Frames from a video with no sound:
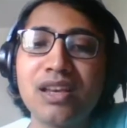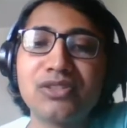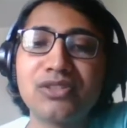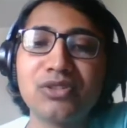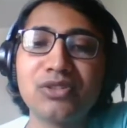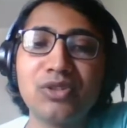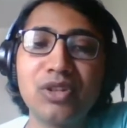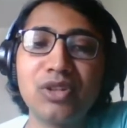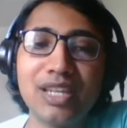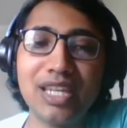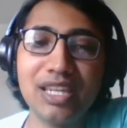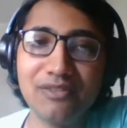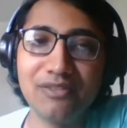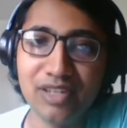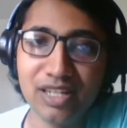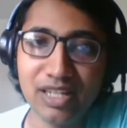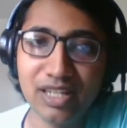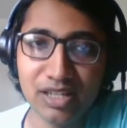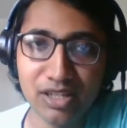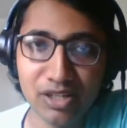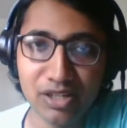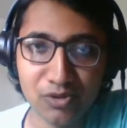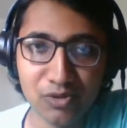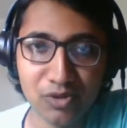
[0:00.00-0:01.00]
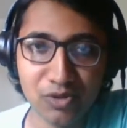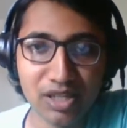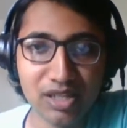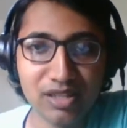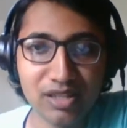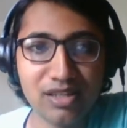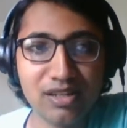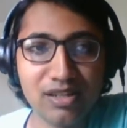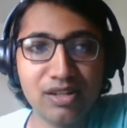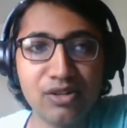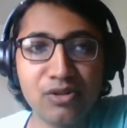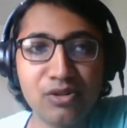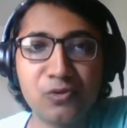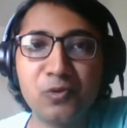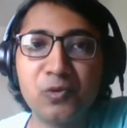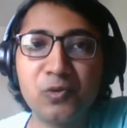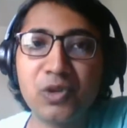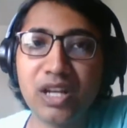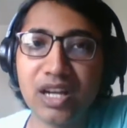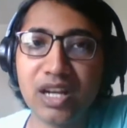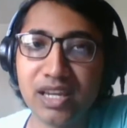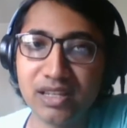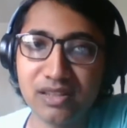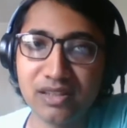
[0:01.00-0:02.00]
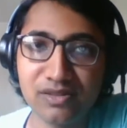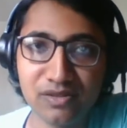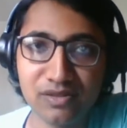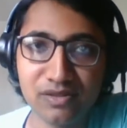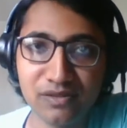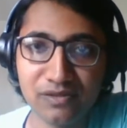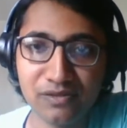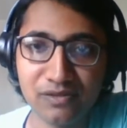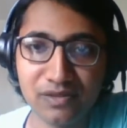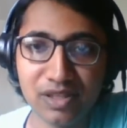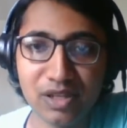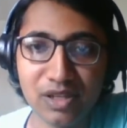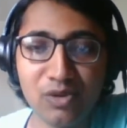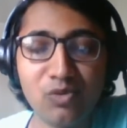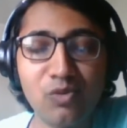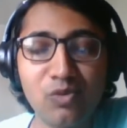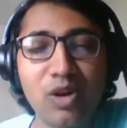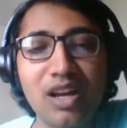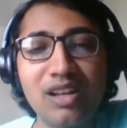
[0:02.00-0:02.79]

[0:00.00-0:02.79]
So even in UK, there are two kinds of thing.